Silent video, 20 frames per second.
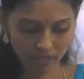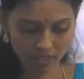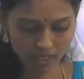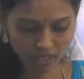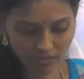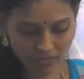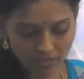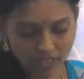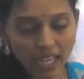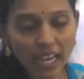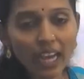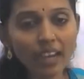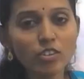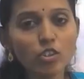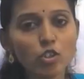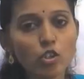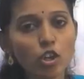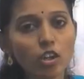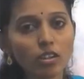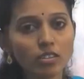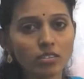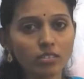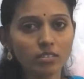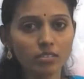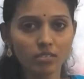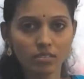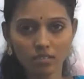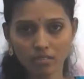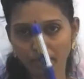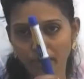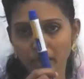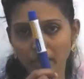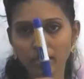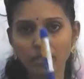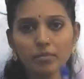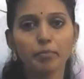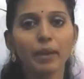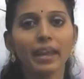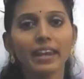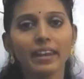See, we have a chalk,
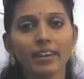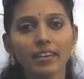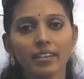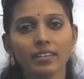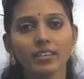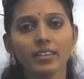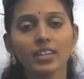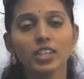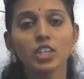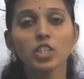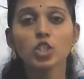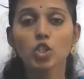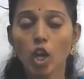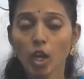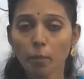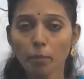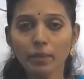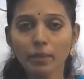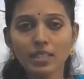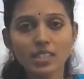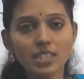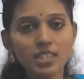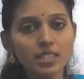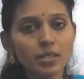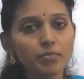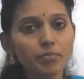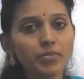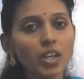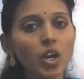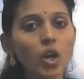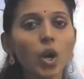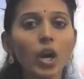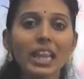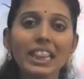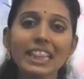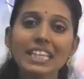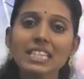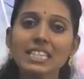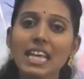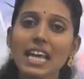pen, chalk piece.
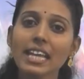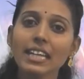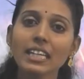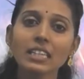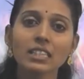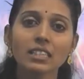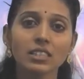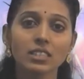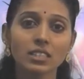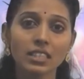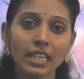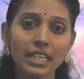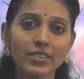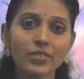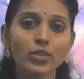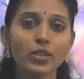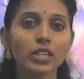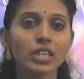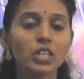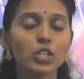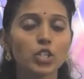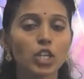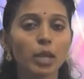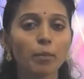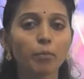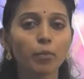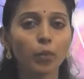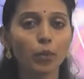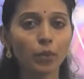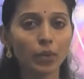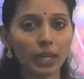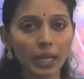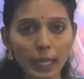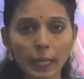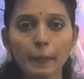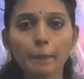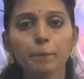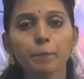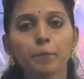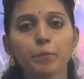All these are in cylindrical shape
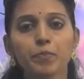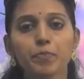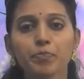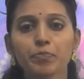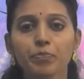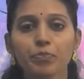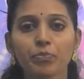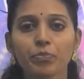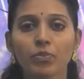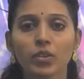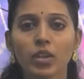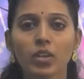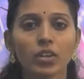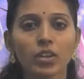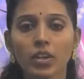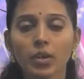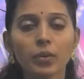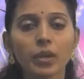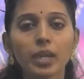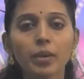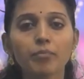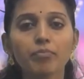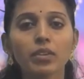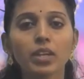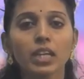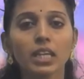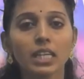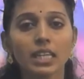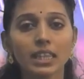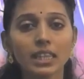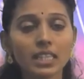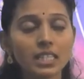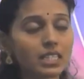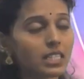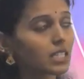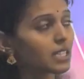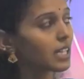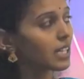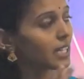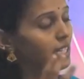only. Okay, this
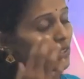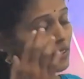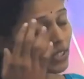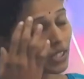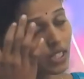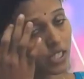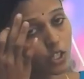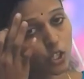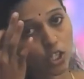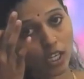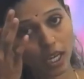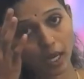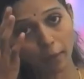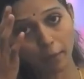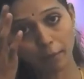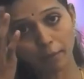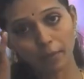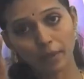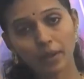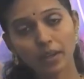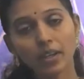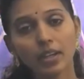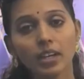is cylindrical shape.